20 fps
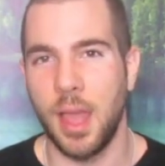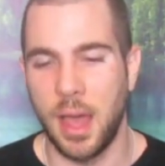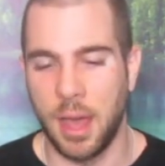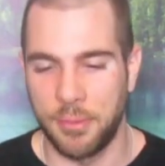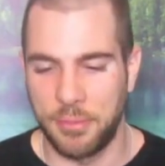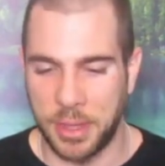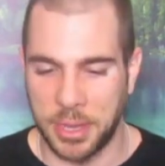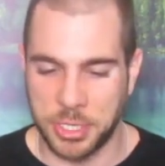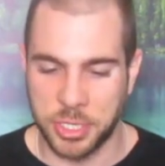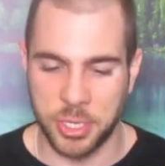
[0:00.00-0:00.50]

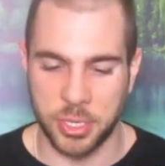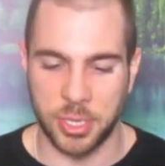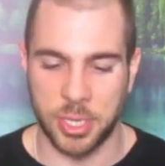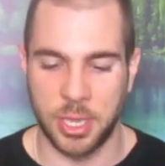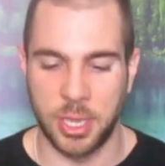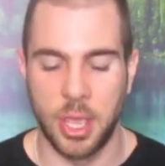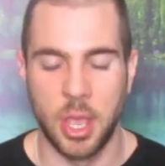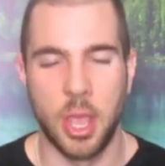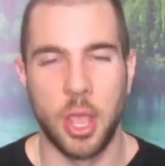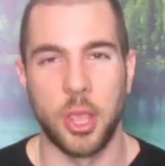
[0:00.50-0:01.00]
Uh,
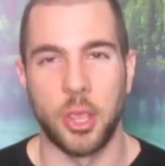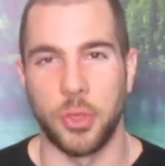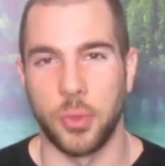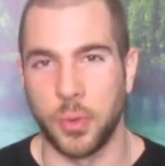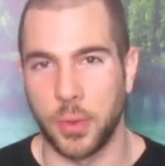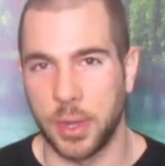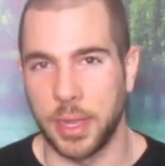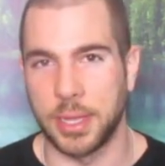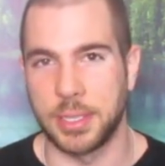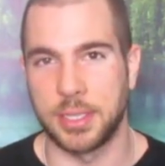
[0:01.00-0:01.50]
eventually,
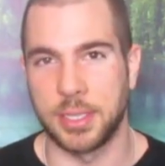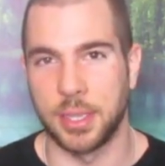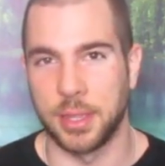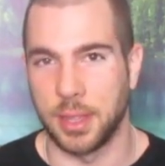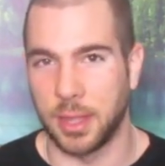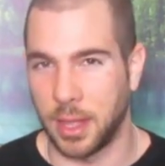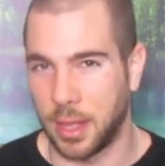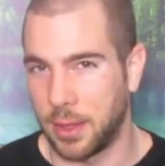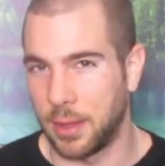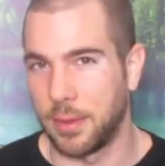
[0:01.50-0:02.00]
you will get to
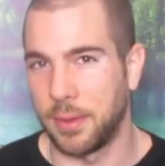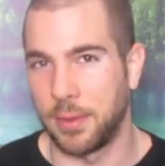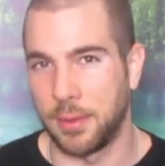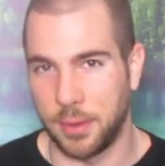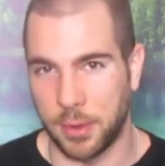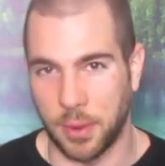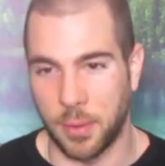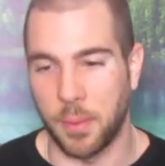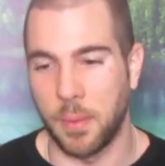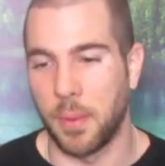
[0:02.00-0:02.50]
the
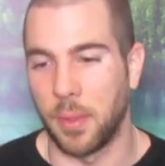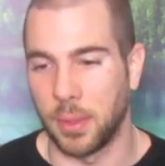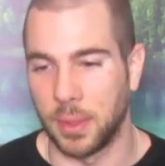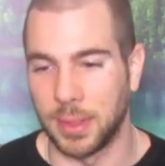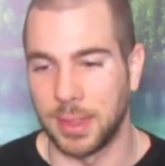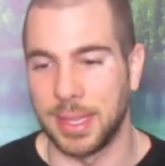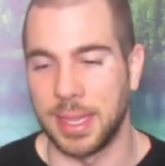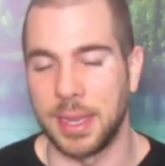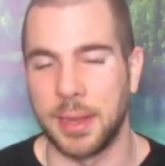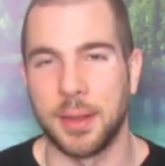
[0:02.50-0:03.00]
you know
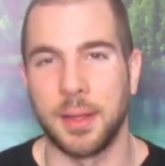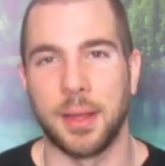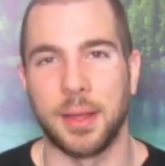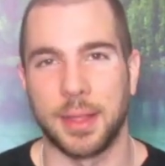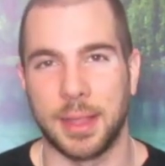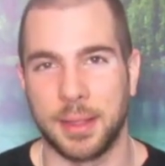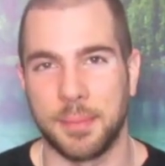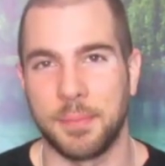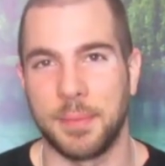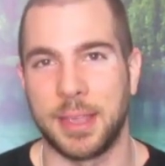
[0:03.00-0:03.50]

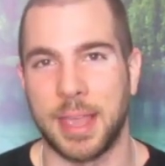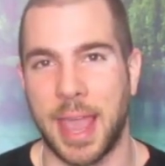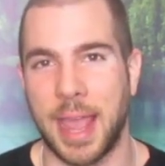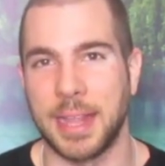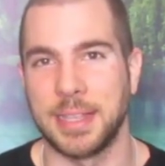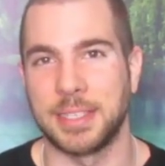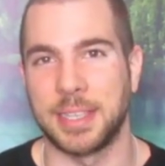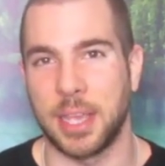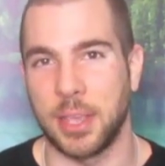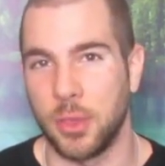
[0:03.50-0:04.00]
lean
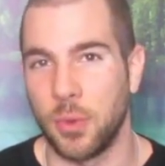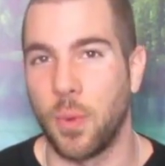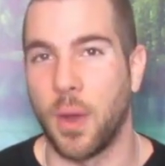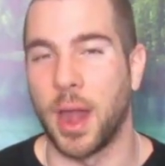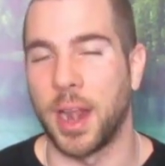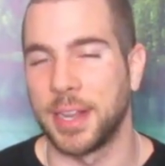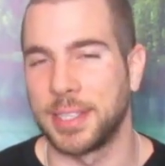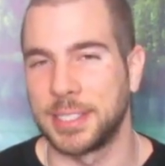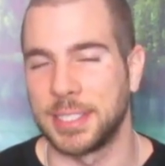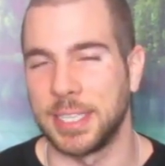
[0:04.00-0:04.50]
gains that you
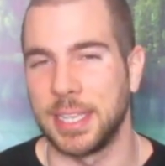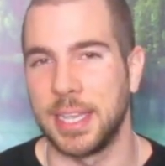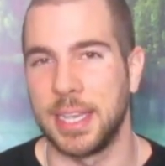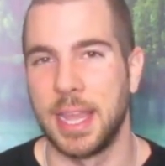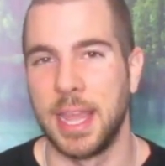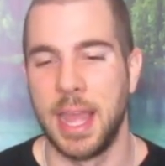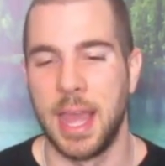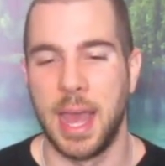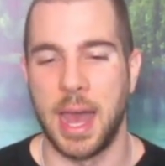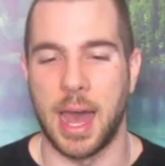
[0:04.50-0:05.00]
want to
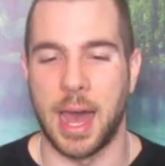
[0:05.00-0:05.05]
see.